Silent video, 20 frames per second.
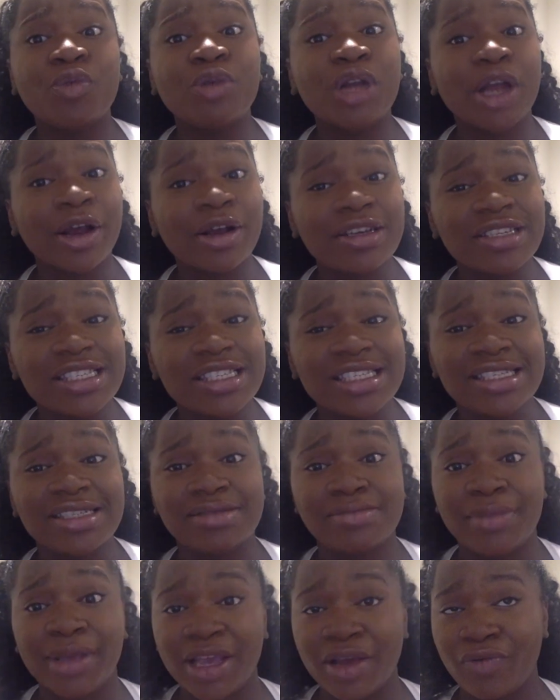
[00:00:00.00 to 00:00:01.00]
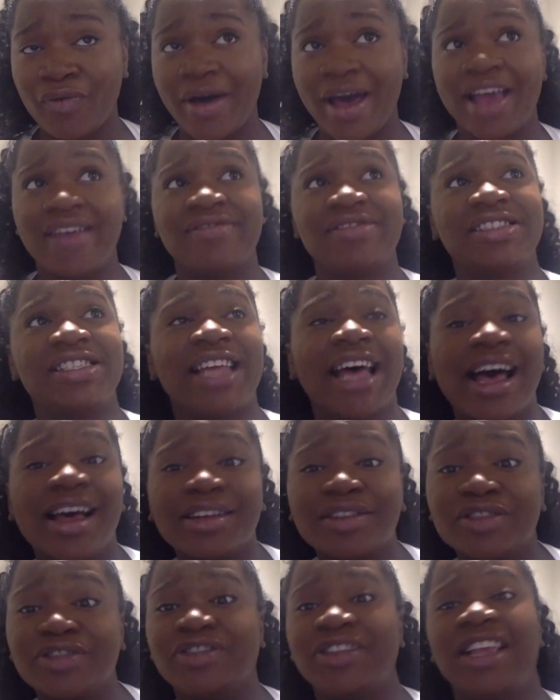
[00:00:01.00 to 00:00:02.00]
Nurses, midwives,
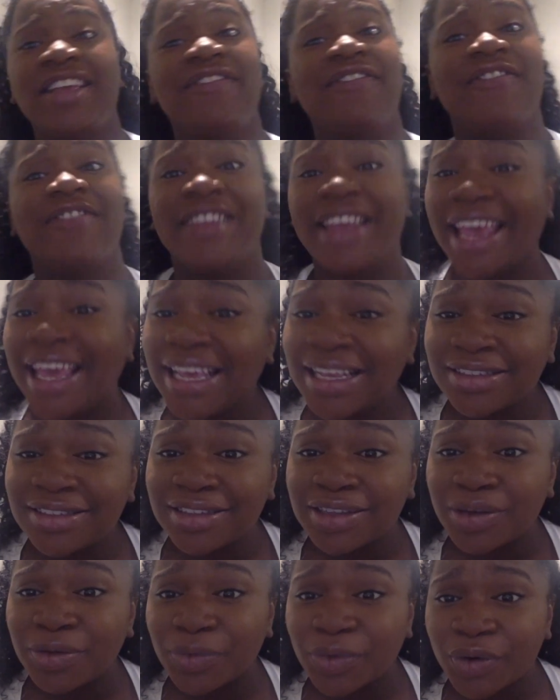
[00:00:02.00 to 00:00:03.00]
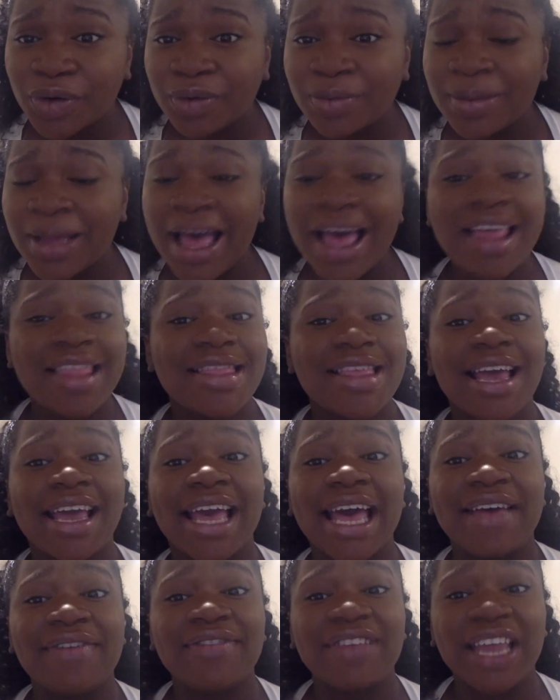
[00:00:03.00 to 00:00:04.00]
doctors, they fled into the room like
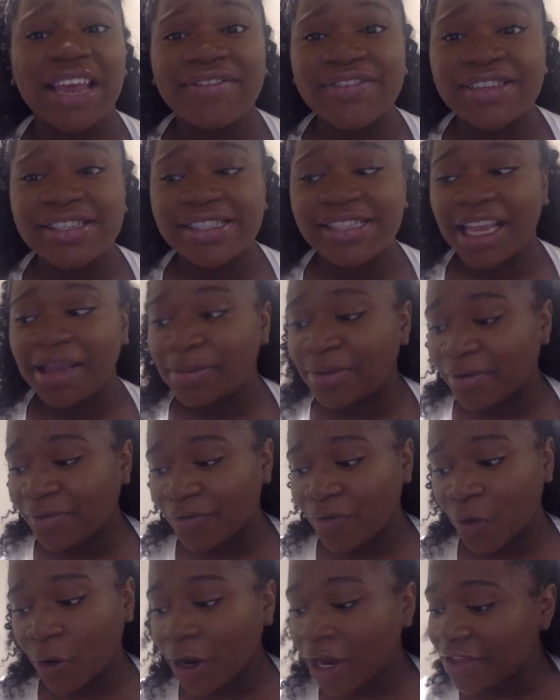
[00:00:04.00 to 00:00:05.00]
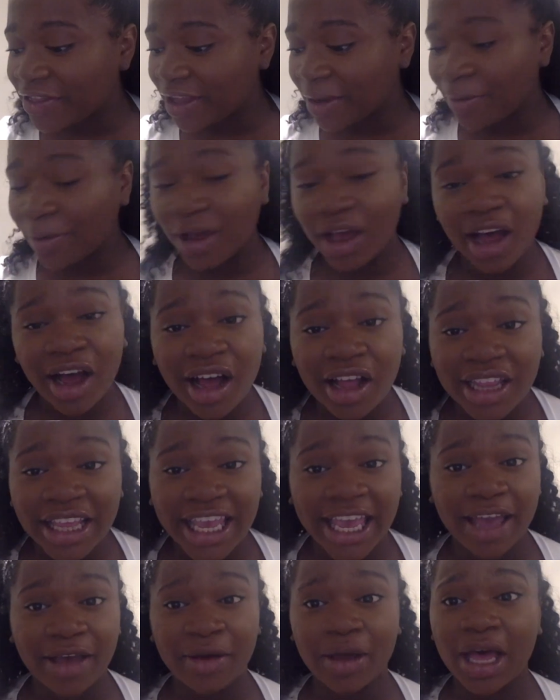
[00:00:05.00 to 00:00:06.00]
I've never seen before, and they were
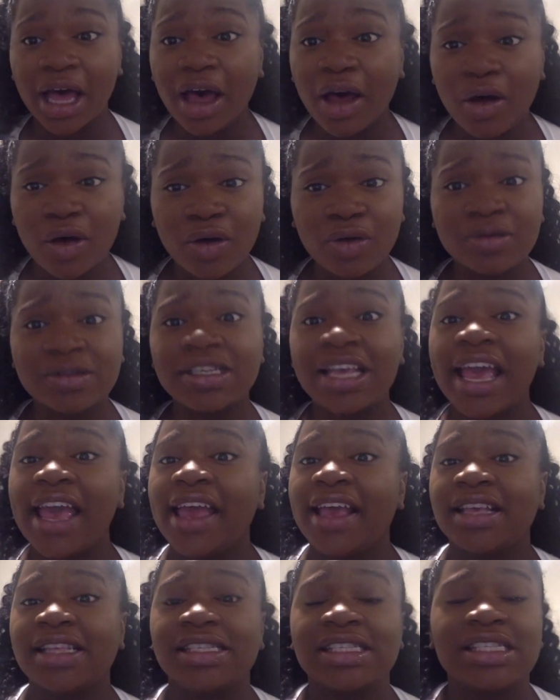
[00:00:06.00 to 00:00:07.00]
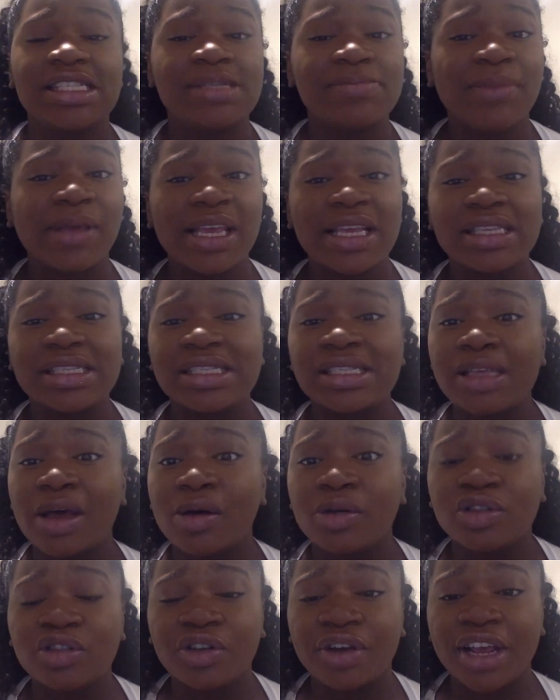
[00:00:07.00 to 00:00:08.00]
calling out codes and being
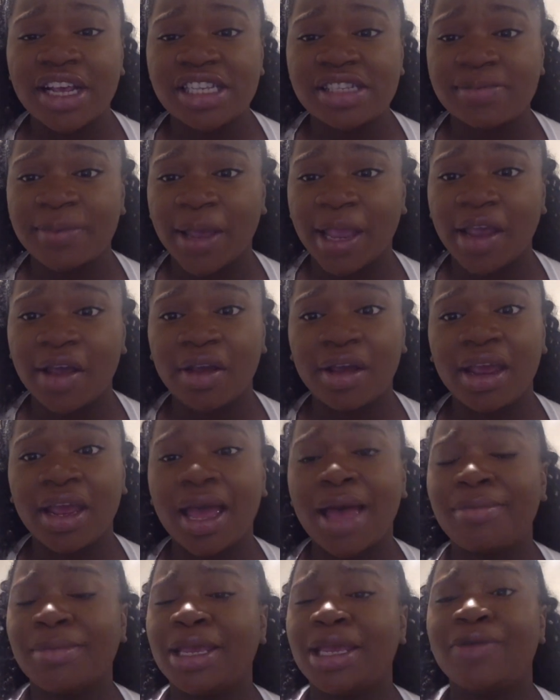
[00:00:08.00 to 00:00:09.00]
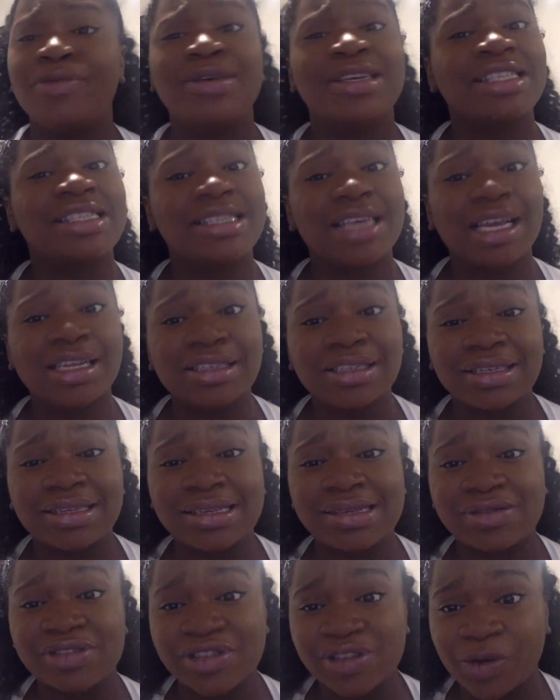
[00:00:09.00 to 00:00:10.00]
so transparent. I mean, it was such a
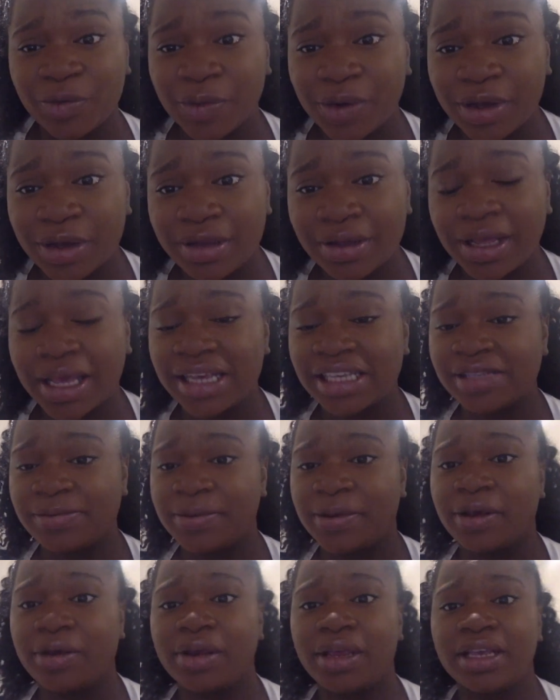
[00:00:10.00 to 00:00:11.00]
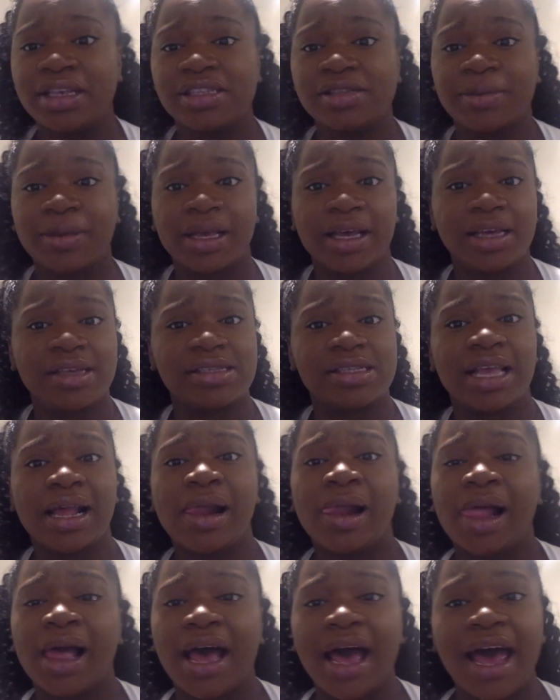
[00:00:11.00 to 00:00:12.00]
surreal experience because
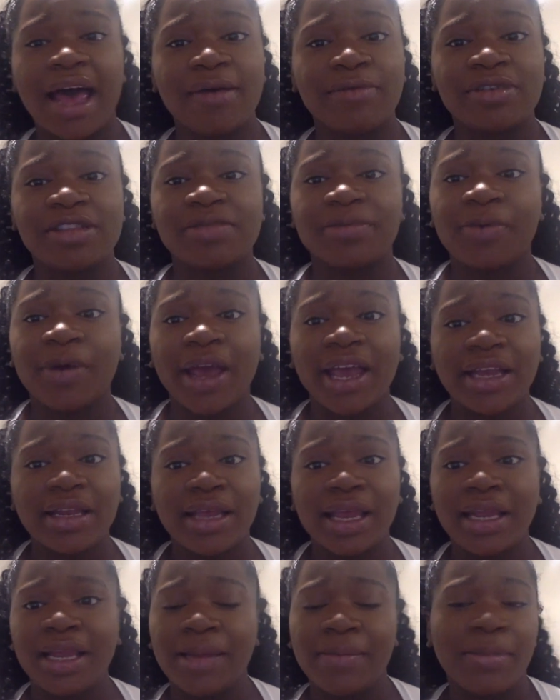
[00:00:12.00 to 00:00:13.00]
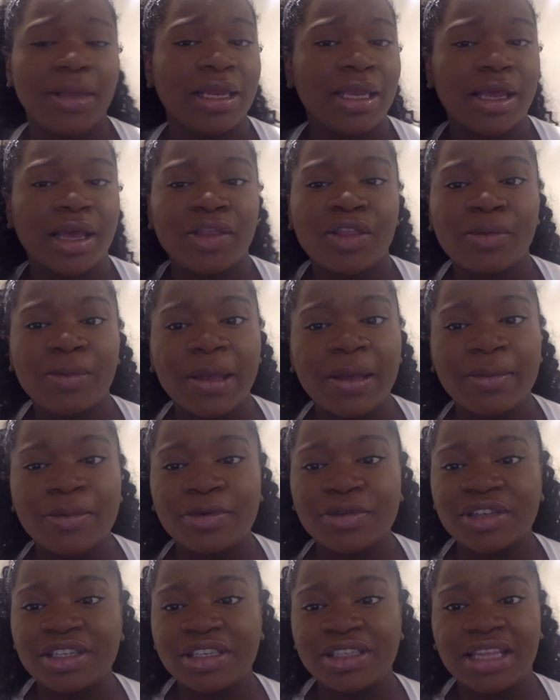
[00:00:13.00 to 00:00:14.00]
I was pregnant, and many other people
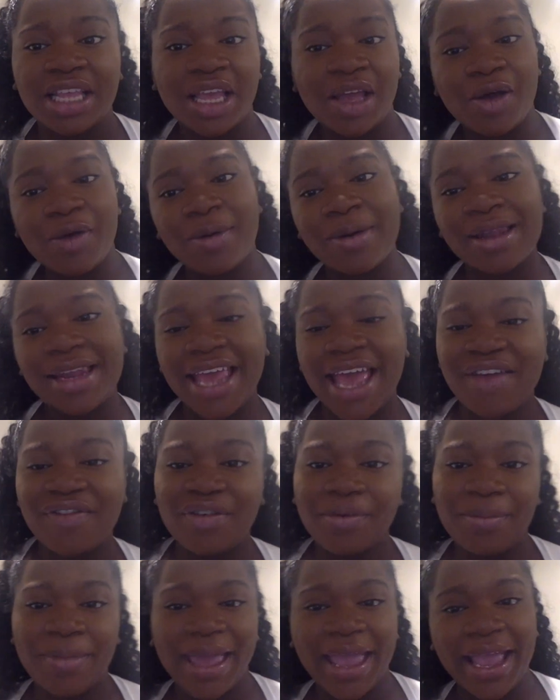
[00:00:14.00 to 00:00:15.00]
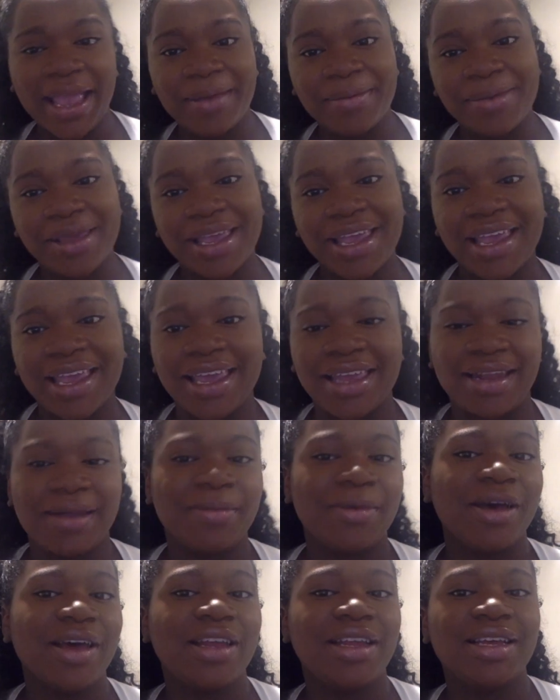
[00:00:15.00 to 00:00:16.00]
just think, oh, I'm gonna have a baby, and I'm
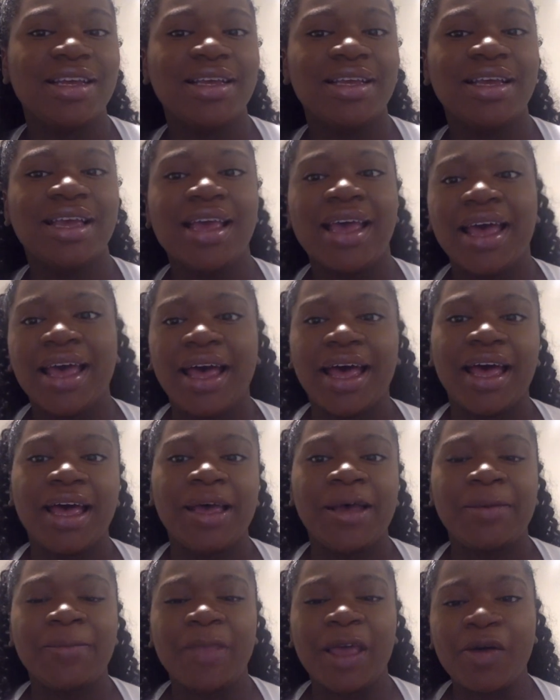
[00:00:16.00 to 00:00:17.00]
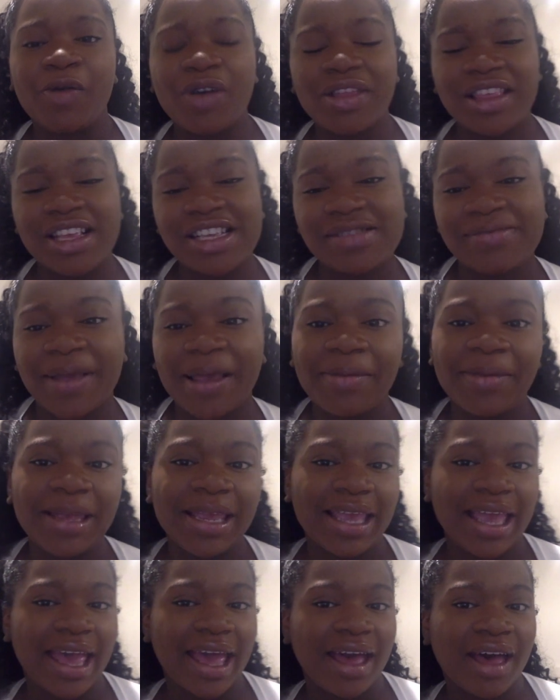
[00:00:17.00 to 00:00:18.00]
gonna, um, I want this
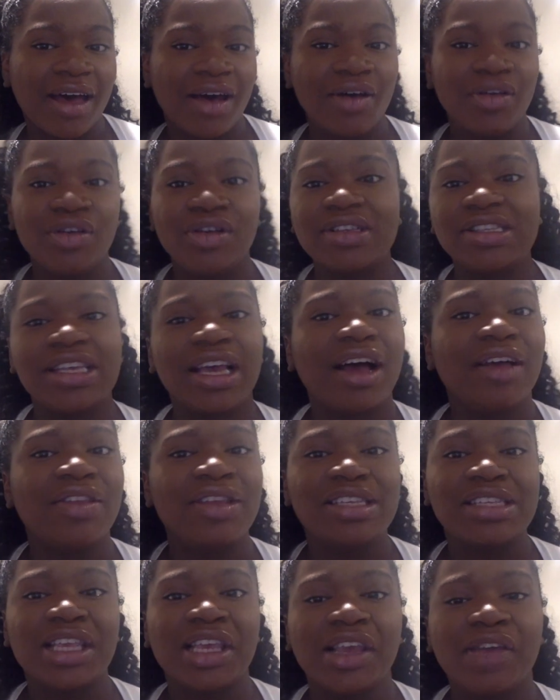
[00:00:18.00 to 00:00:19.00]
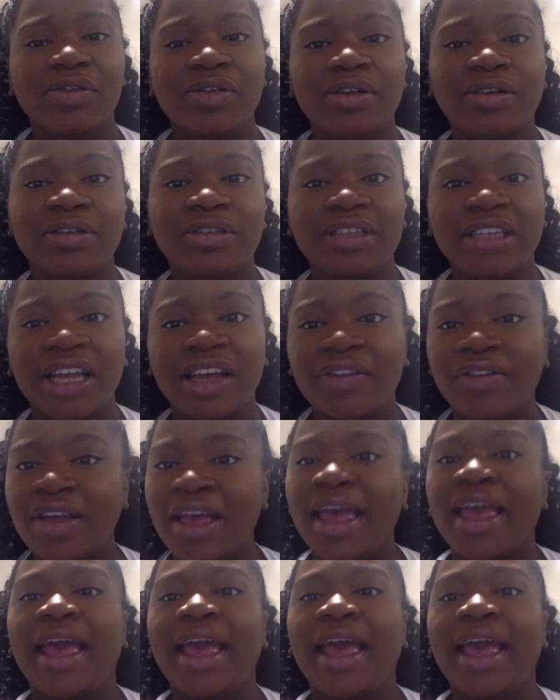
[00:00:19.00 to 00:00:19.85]
baby out. You see all this cute little stuff.